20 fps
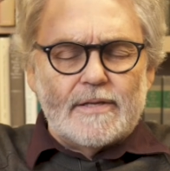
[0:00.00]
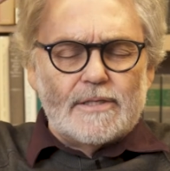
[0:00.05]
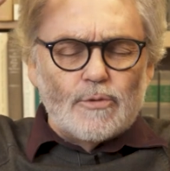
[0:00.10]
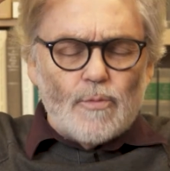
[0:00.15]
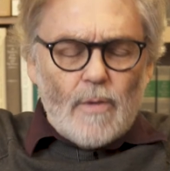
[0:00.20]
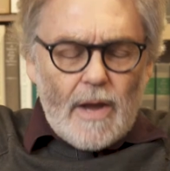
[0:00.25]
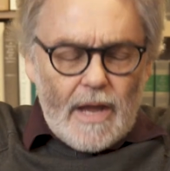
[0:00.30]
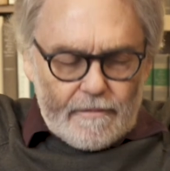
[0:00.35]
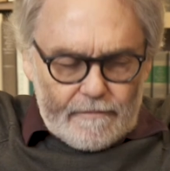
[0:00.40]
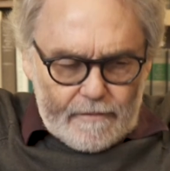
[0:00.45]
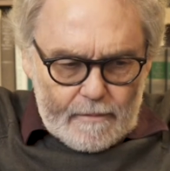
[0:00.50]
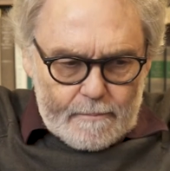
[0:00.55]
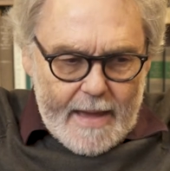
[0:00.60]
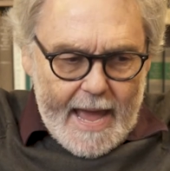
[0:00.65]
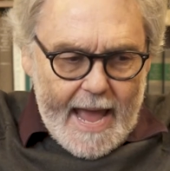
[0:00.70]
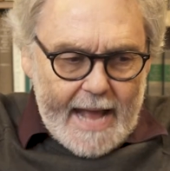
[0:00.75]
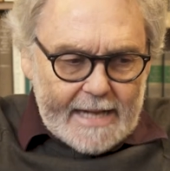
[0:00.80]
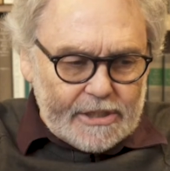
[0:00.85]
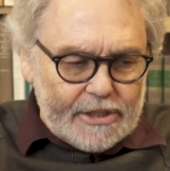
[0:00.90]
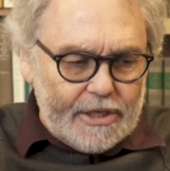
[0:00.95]
and this way of
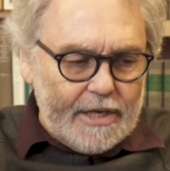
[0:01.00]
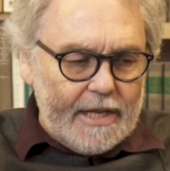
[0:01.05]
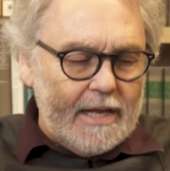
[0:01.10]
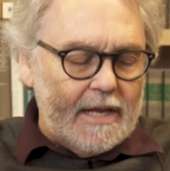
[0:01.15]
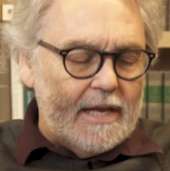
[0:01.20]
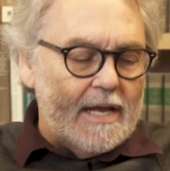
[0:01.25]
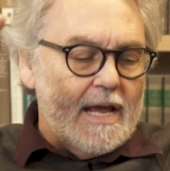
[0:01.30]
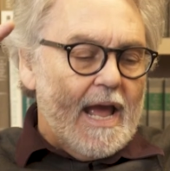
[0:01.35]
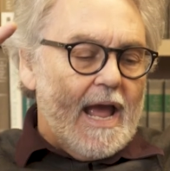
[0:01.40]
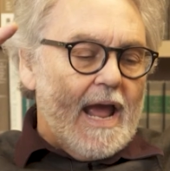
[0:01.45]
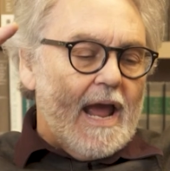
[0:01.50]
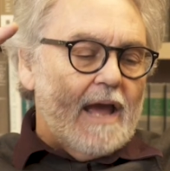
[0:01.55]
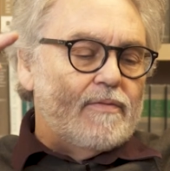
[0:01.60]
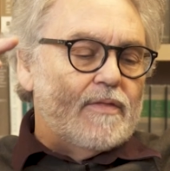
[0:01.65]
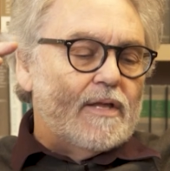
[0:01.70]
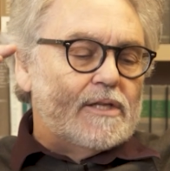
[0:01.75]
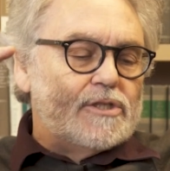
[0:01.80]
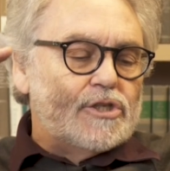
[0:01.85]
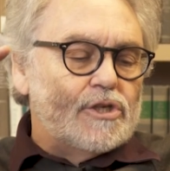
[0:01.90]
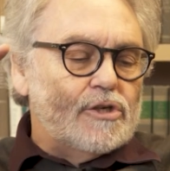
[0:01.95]
imagining,
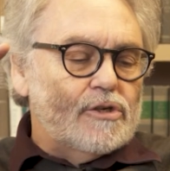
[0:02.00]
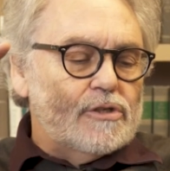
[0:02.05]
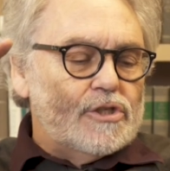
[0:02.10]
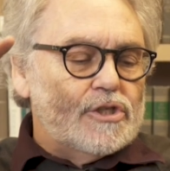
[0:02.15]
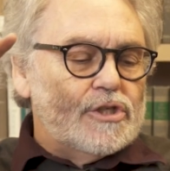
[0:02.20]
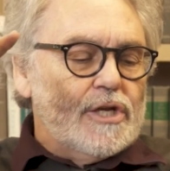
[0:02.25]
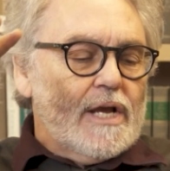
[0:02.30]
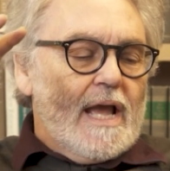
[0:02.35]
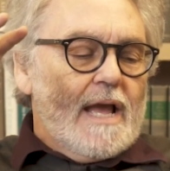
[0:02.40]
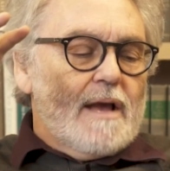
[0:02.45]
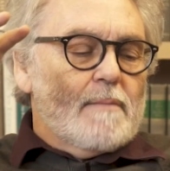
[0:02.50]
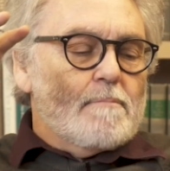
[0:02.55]
and the church